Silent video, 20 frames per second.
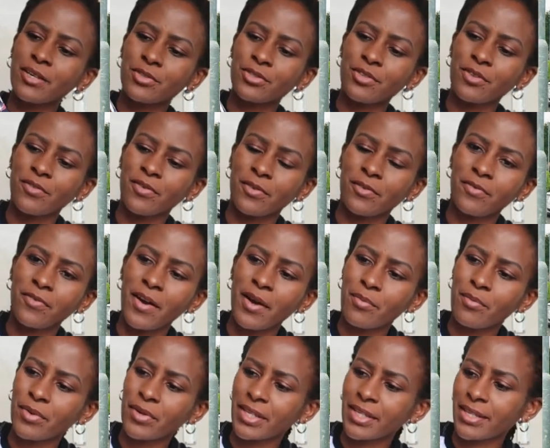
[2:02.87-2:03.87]
out of a
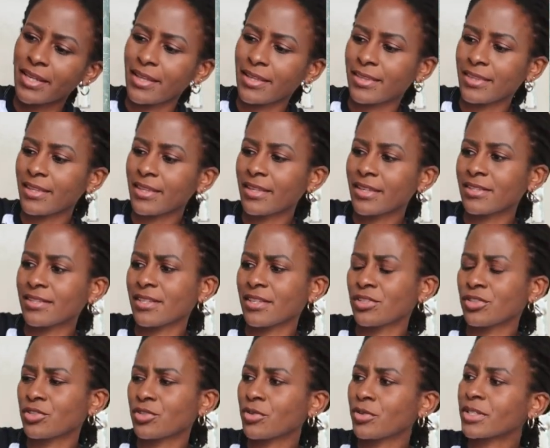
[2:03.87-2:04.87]
fabric, I think it's a
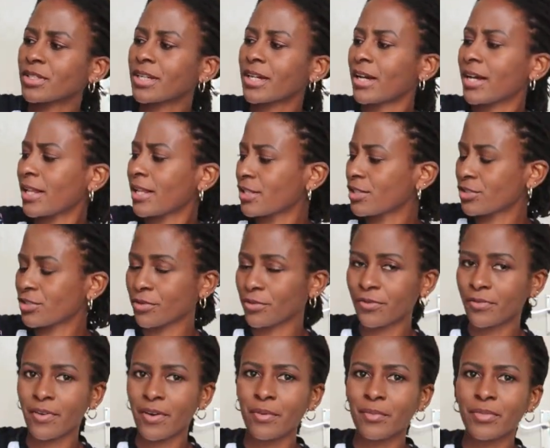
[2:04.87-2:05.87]
John Caldo
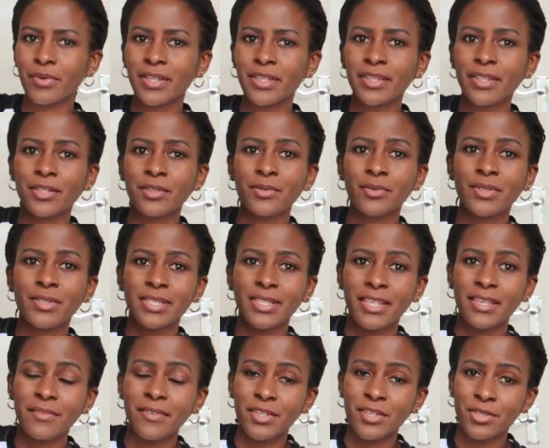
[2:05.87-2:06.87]
fabric that was
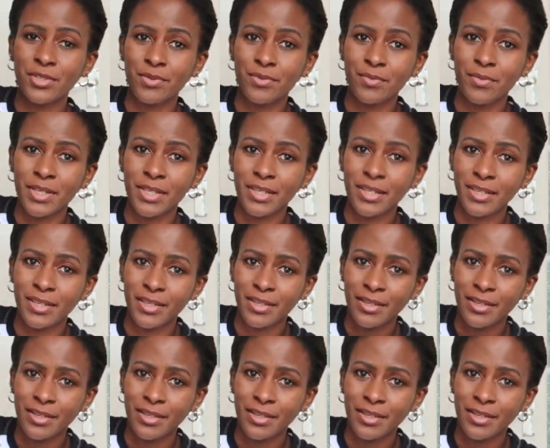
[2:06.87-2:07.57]
given to me